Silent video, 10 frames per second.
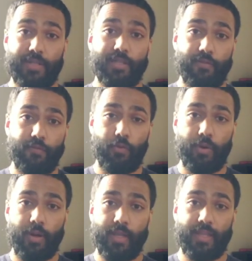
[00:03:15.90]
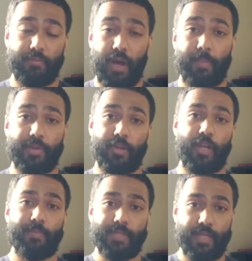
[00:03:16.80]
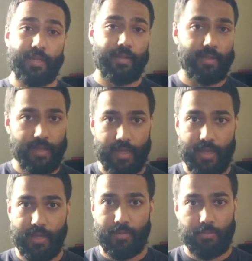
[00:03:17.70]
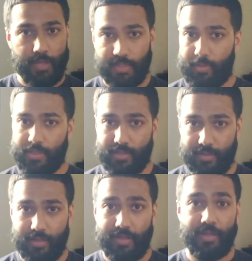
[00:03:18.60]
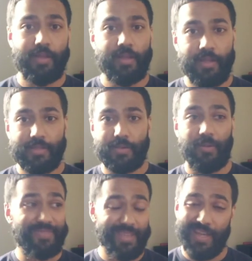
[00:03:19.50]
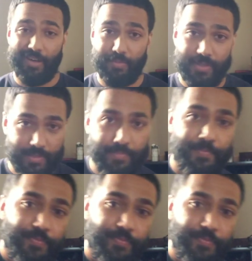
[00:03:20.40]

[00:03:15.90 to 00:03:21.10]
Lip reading: into the floor and then popping your hips in, and that's basically it. So hopefully that helps.